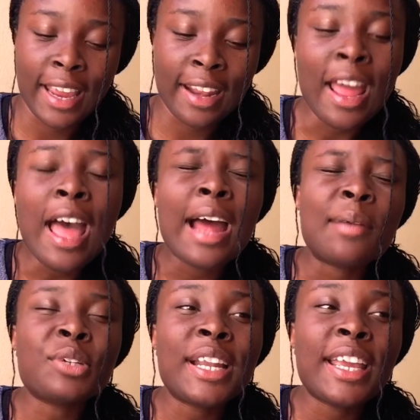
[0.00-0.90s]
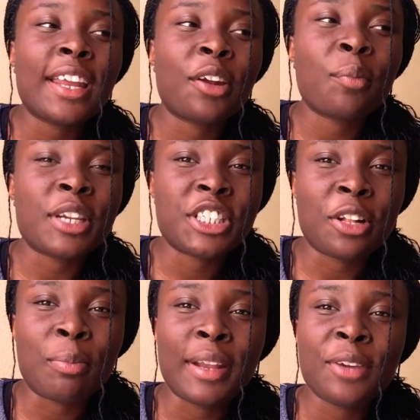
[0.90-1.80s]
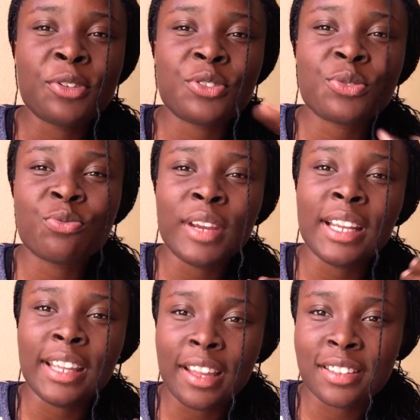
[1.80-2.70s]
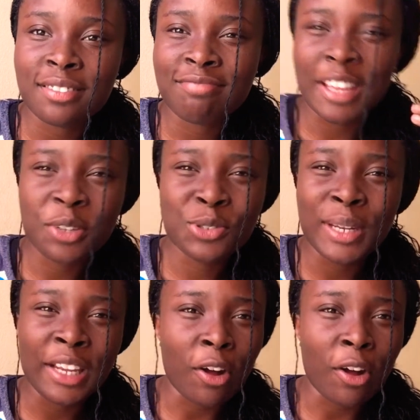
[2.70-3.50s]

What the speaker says: and I'm trying to get out of my shell, but it was just really, like, it was really